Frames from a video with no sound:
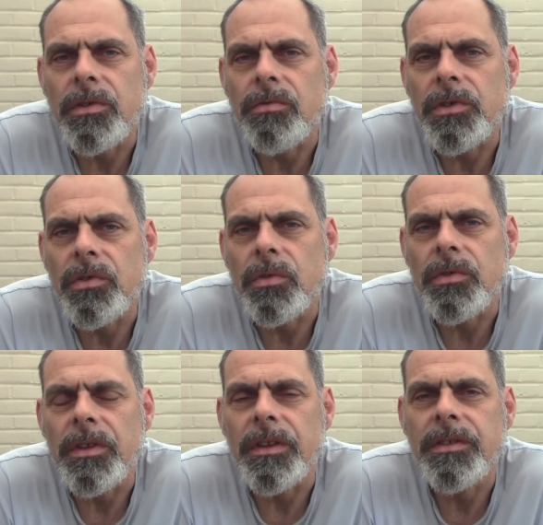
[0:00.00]
to resort
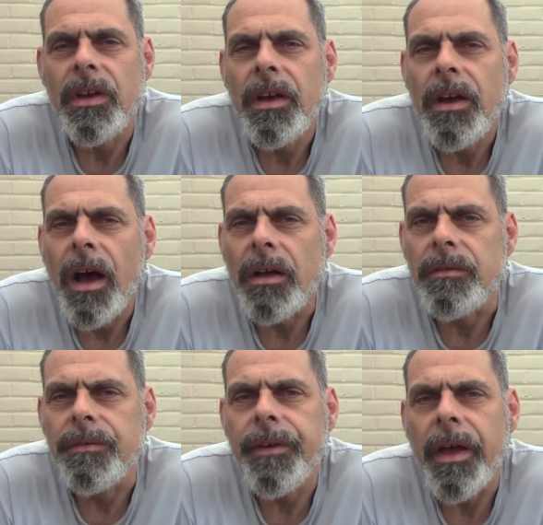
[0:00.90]
to this
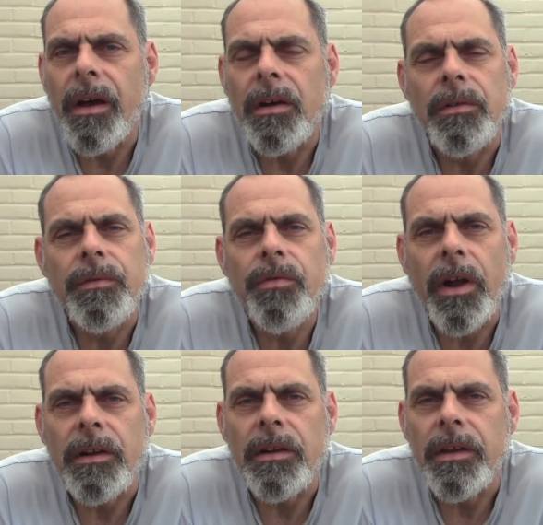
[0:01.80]
unfair and
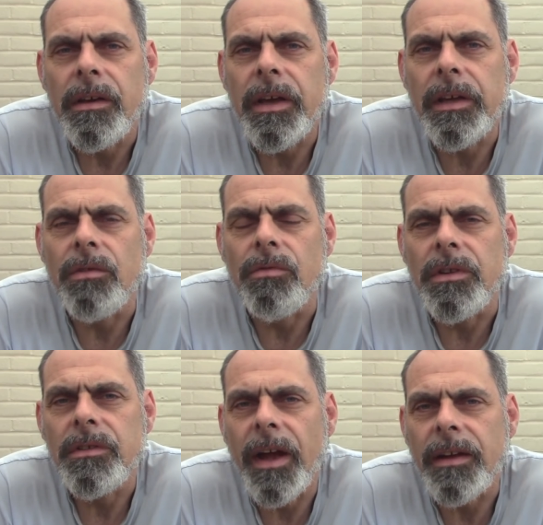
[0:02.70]
frankly
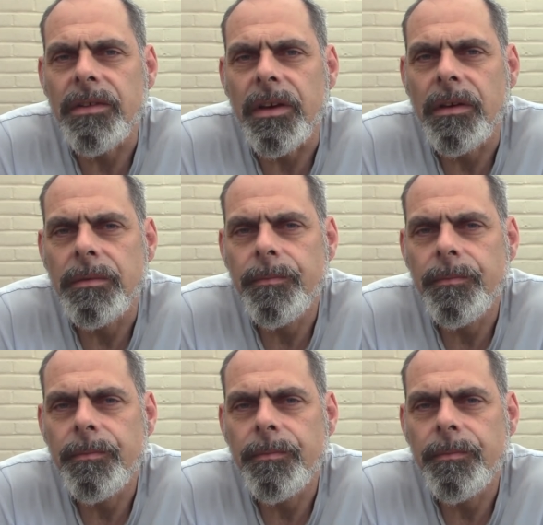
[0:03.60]
ignorant tactic.